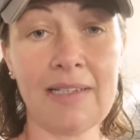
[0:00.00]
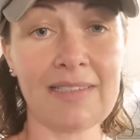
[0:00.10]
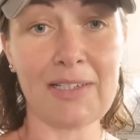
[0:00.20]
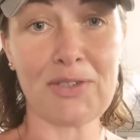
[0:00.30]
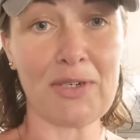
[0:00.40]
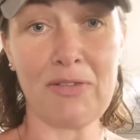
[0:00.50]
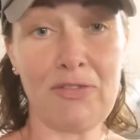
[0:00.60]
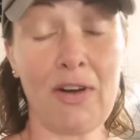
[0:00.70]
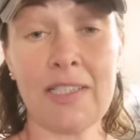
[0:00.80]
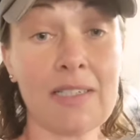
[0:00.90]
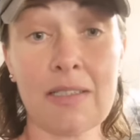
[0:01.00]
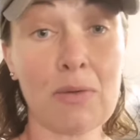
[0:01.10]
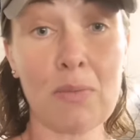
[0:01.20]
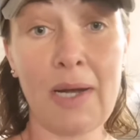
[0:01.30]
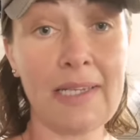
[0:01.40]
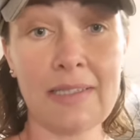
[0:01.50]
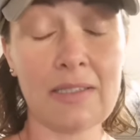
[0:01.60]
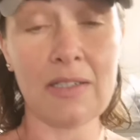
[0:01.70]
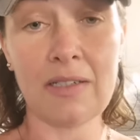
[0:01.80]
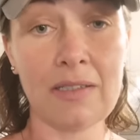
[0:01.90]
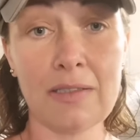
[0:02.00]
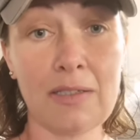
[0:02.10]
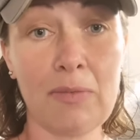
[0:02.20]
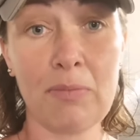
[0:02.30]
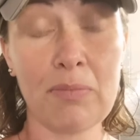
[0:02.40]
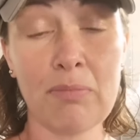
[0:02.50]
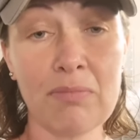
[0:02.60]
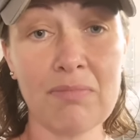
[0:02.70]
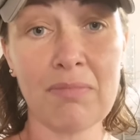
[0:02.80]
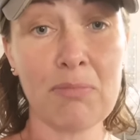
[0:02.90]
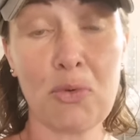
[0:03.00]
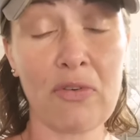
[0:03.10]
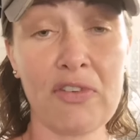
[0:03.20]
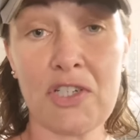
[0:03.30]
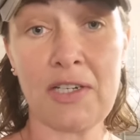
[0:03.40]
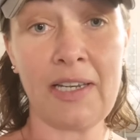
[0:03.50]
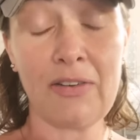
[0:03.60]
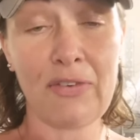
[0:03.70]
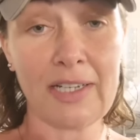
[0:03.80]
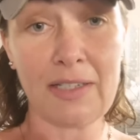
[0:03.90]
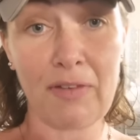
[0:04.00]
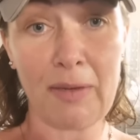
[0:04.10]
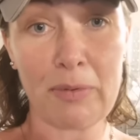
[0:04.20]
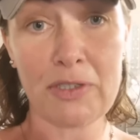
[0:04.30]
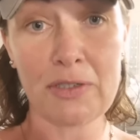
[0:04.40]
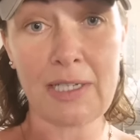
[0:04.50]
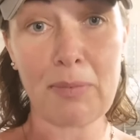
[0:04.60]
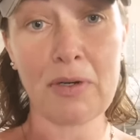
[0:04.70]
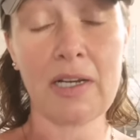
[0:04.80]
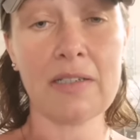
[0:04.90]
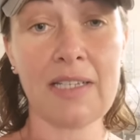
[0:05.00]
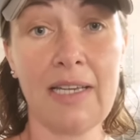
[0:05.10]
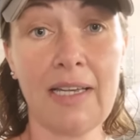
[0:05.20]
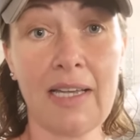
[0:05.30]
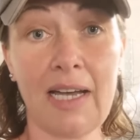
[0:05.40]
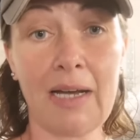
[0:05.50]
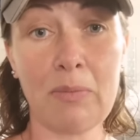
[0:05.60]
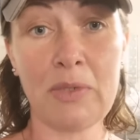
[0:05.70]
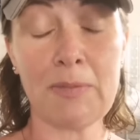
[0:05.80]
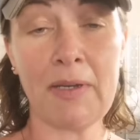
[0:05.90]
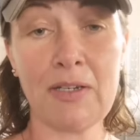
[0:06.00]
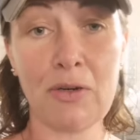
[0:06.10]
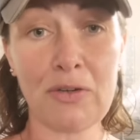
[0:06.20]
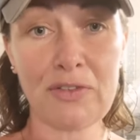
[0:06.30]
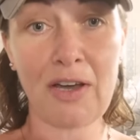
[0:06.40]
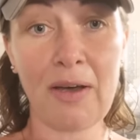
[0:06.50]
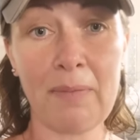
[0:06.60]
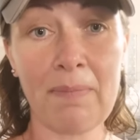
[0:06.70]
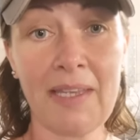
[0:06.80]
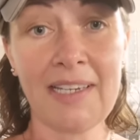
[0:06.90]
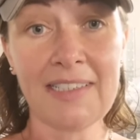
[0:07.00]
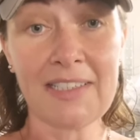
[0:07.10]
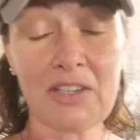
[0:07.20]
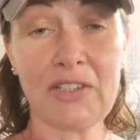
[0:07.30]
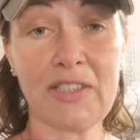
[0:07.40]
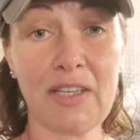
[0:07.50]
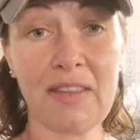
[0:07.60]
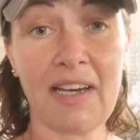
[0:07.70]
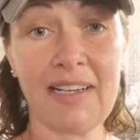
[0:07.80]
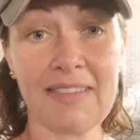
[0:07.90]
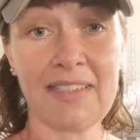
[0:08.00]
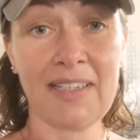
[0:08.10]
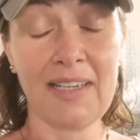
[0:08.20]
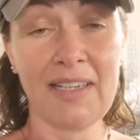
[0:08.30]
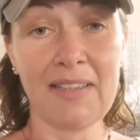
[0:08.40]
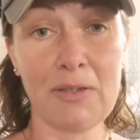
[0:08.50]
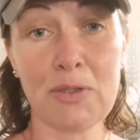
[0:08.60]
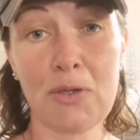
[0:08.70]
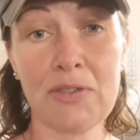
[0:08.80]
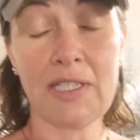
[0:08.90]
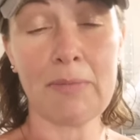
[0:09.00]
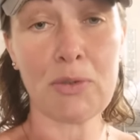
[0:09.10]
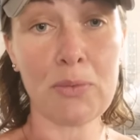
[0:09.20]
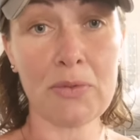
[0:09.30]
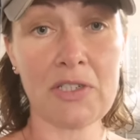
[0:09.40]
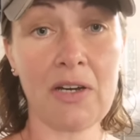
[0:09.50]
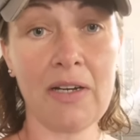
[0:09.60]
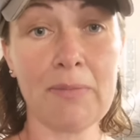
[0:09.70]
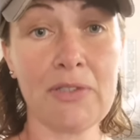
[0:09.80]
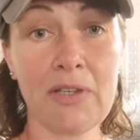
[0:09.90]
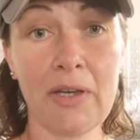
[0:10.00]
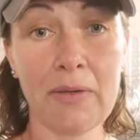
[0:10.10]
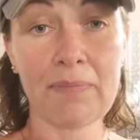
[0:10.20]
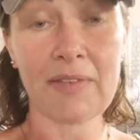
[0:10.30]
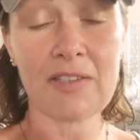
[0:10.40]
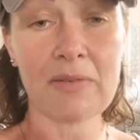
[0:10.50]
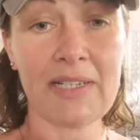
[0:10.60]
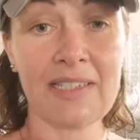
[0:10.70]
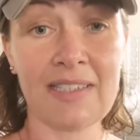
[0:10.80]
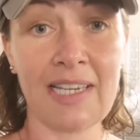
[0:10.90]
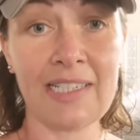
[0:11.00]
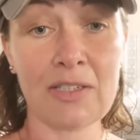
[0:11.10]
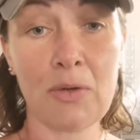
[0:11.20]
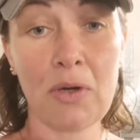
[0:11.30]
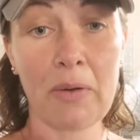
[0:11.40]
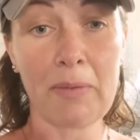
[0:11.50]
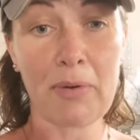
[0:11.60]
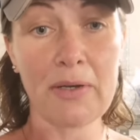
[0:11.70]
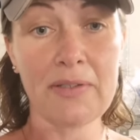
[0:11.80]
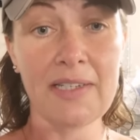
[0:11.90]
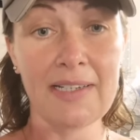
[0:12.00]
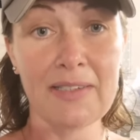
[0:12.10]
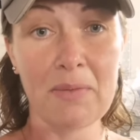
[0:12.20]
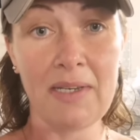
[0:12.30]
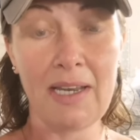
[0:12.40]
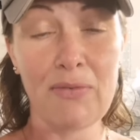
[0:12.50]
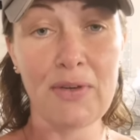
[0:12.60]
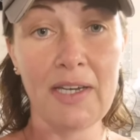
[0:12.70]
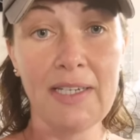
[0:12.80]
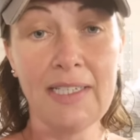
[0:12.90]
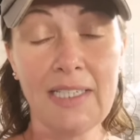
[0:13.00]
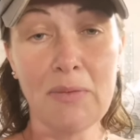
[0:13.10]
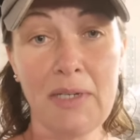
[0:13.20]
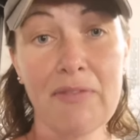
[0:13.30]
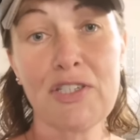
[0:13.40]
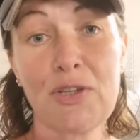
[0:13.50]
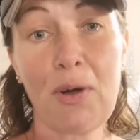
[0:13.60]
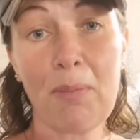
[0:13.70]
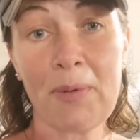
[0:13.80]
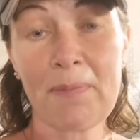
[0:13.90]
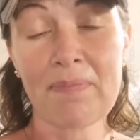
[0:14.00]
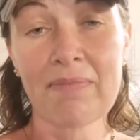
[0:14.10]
etc., and advising us on ways to more efficiently and effectively produce our products. And we spend a lot of time discussing those concepts all the time, so it's an ongoing process, so we never stop.